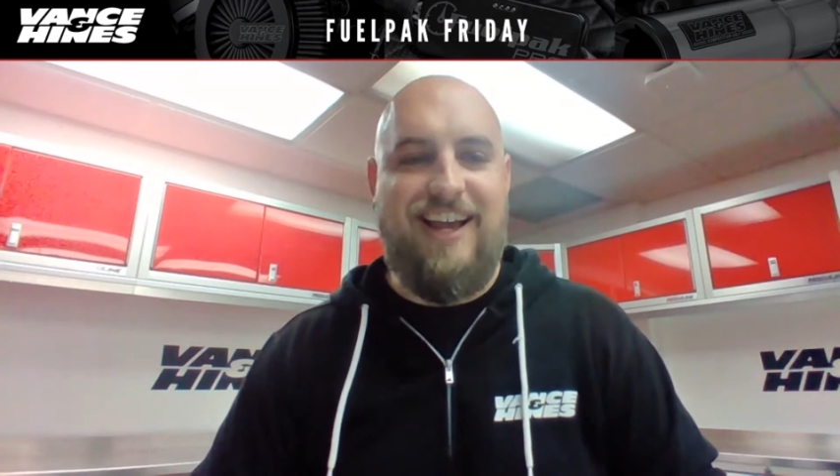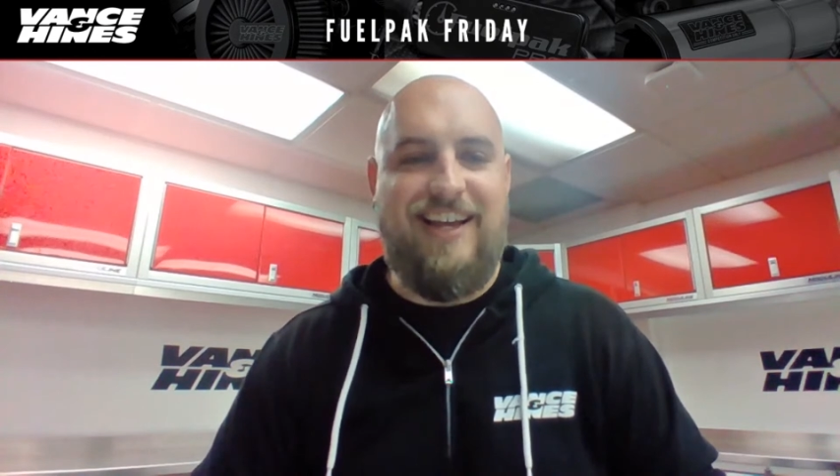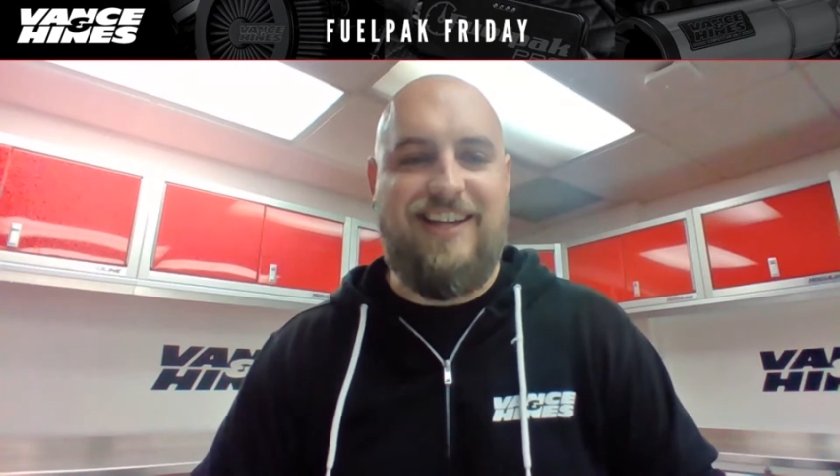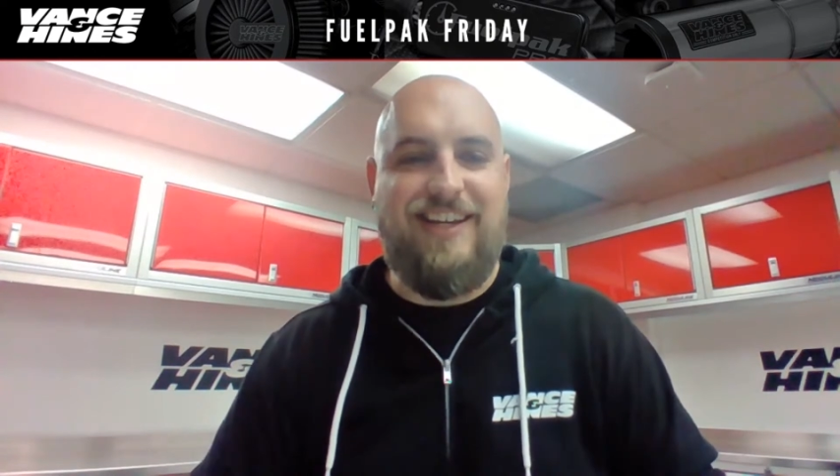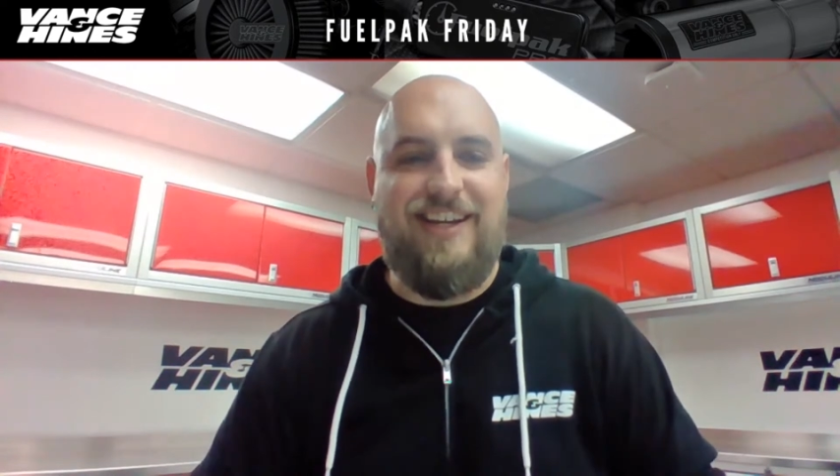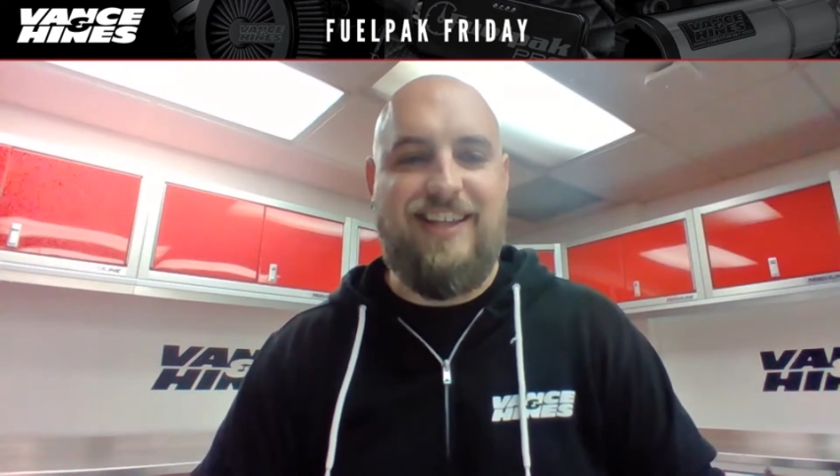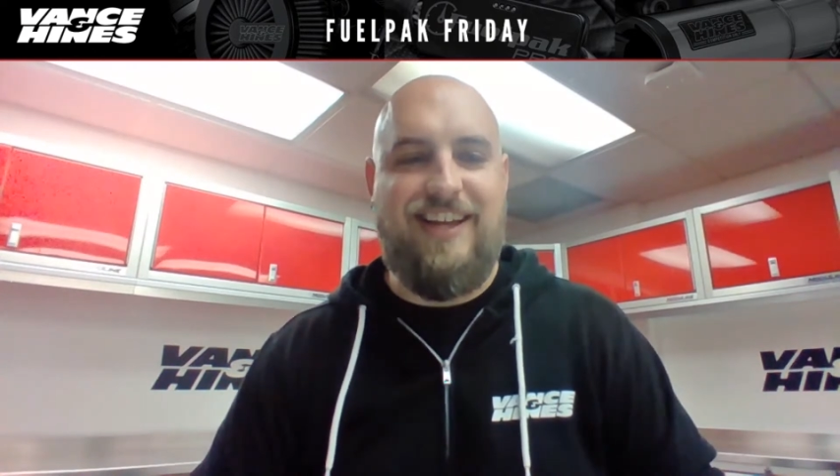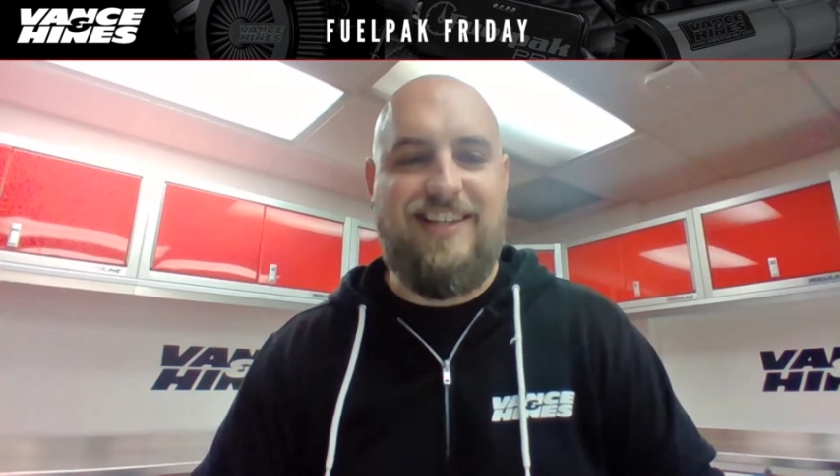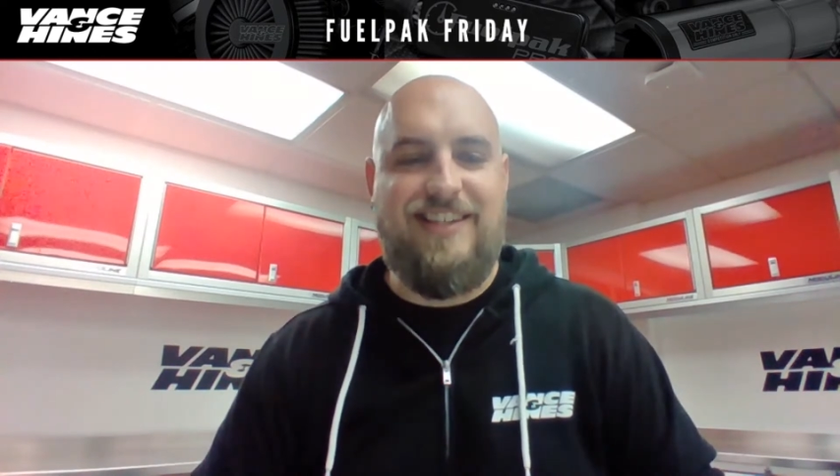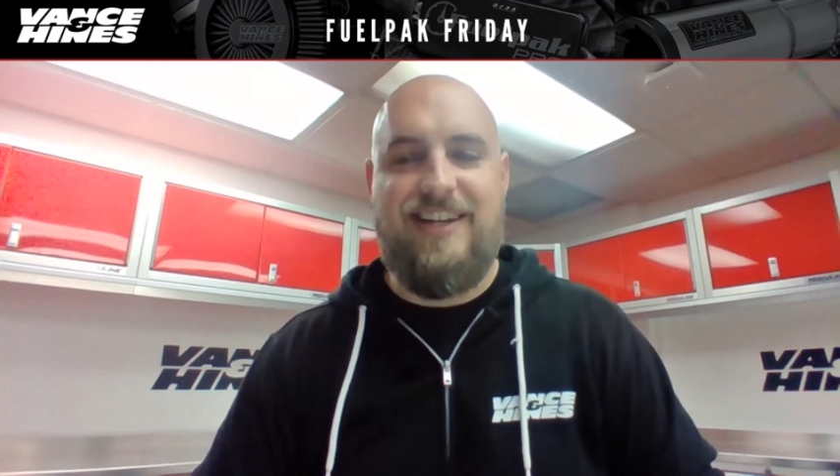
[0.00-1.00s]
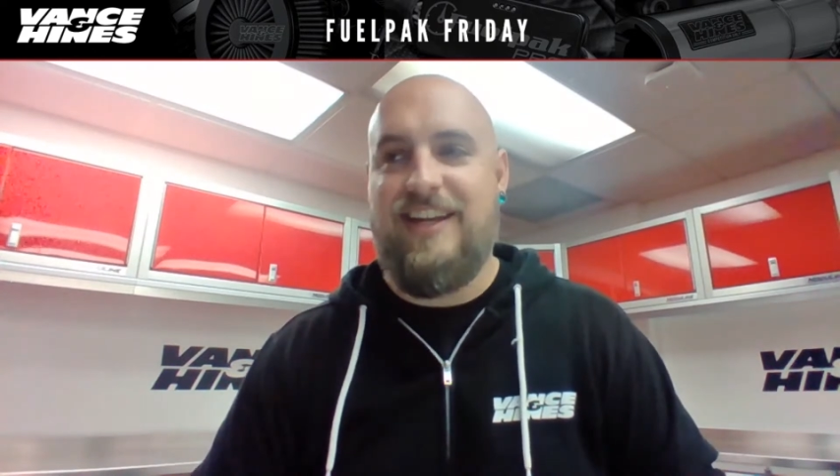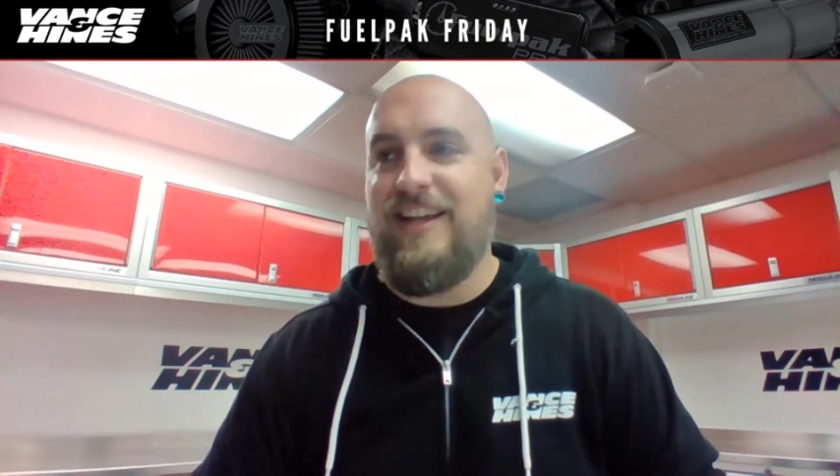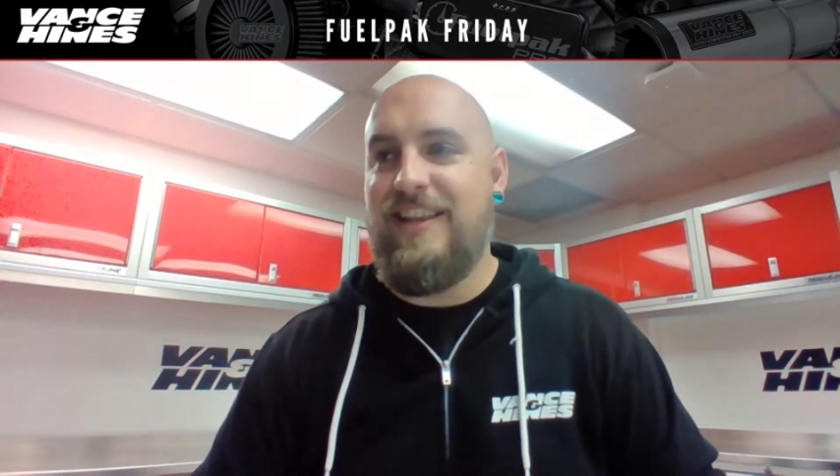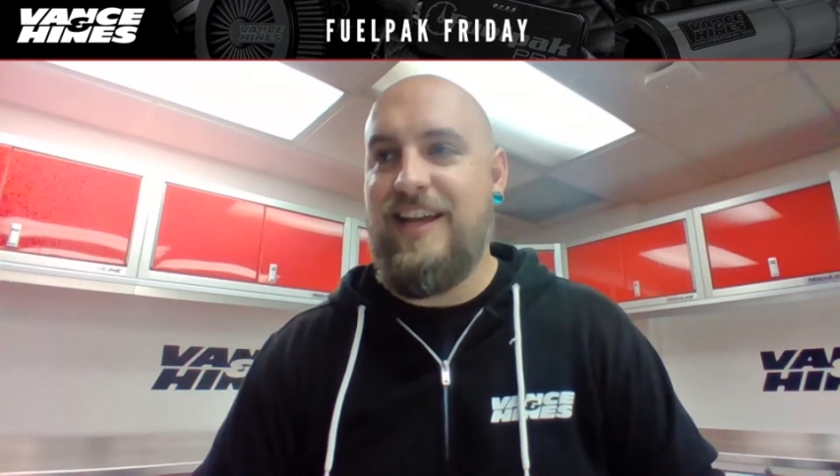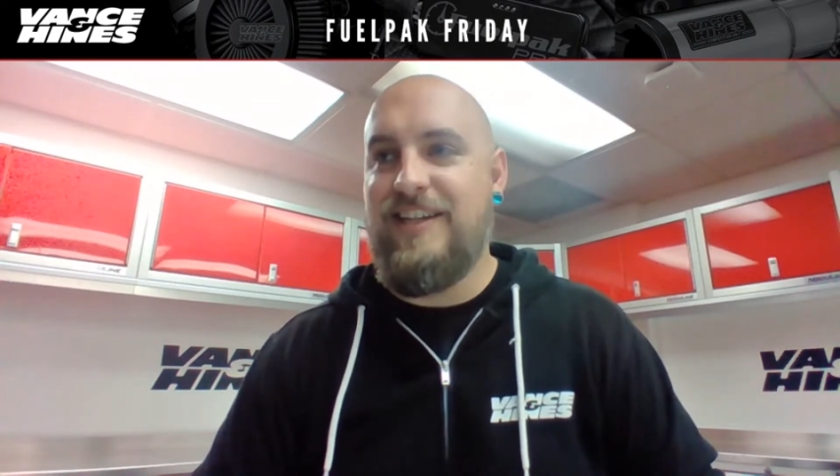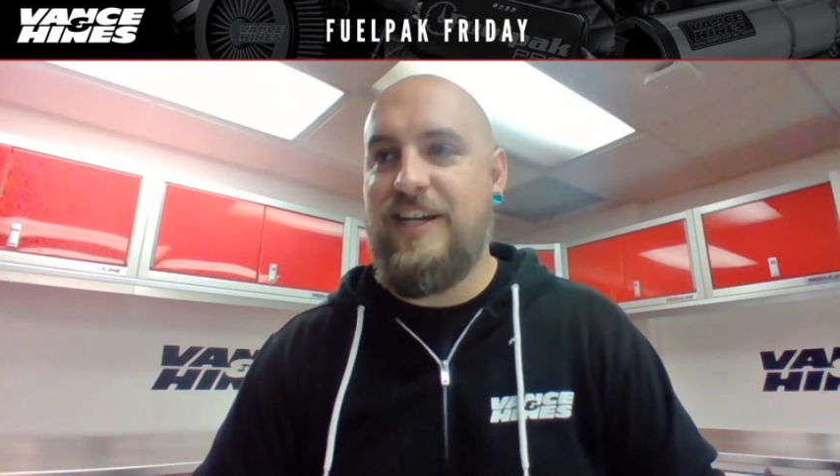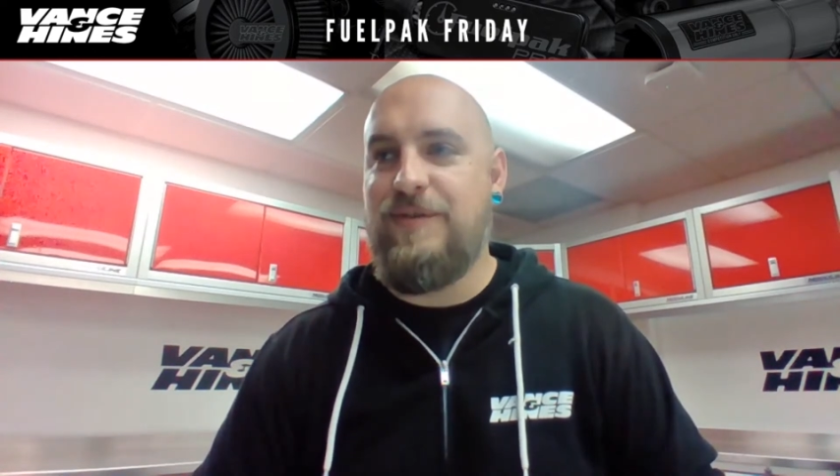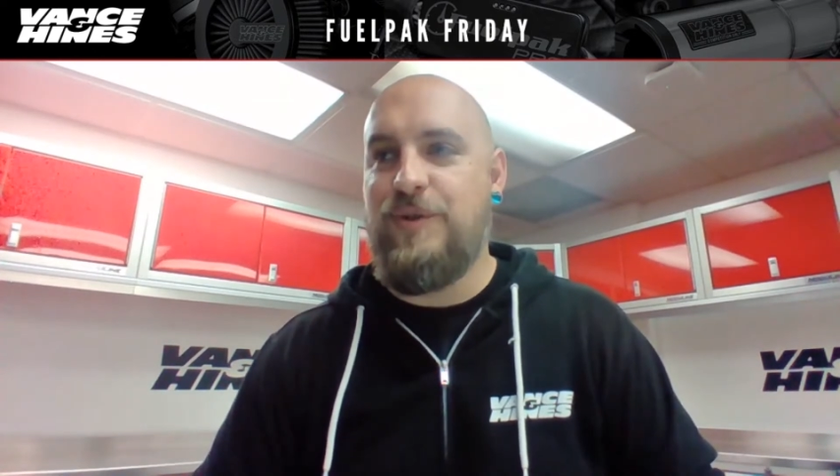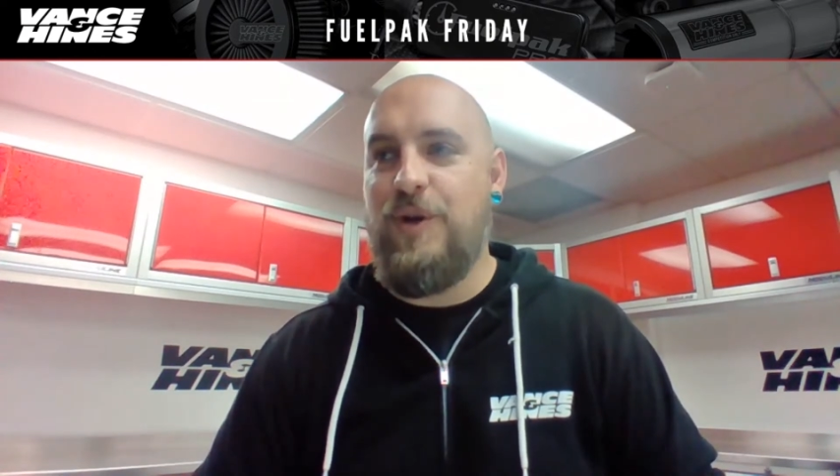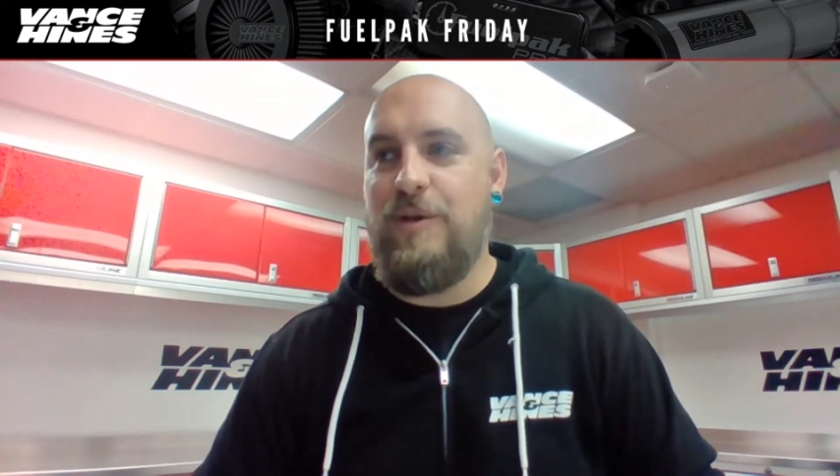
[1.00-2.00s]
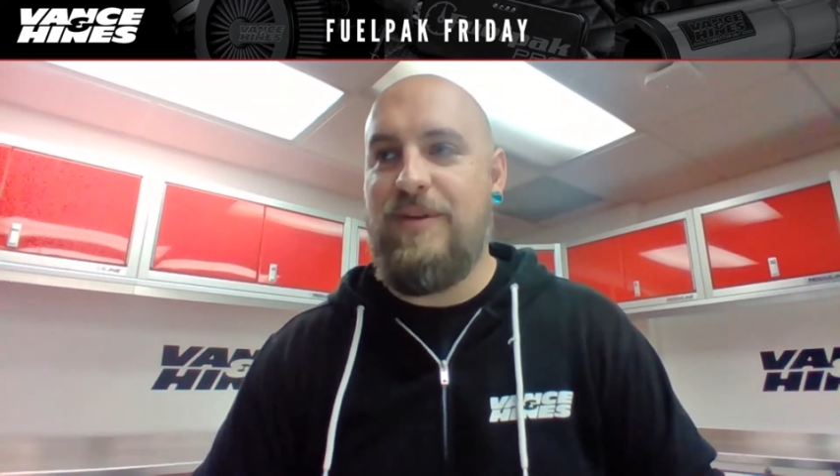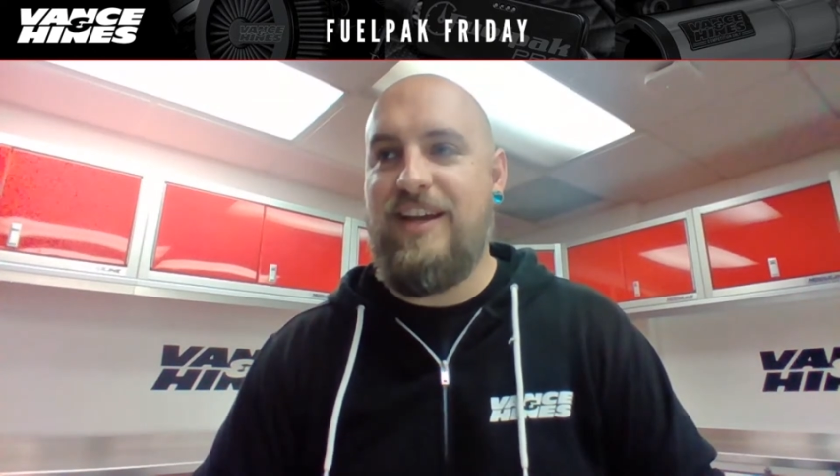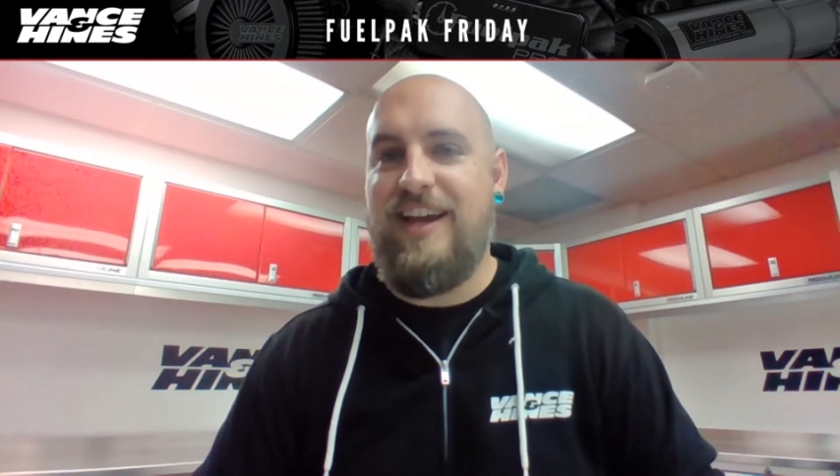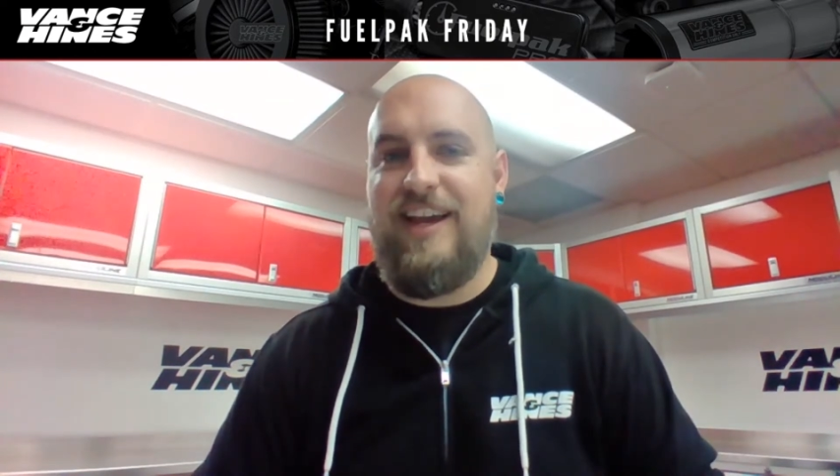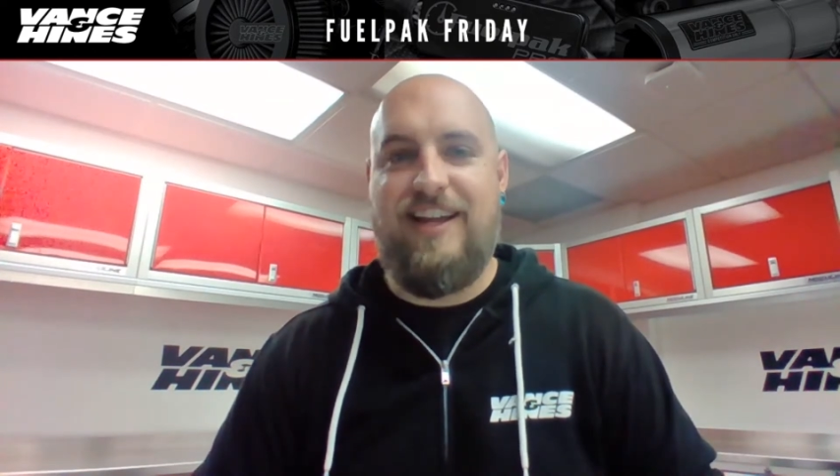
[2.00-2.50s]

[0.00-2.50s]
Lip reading: And that's it. Again, thanks guys for joining me,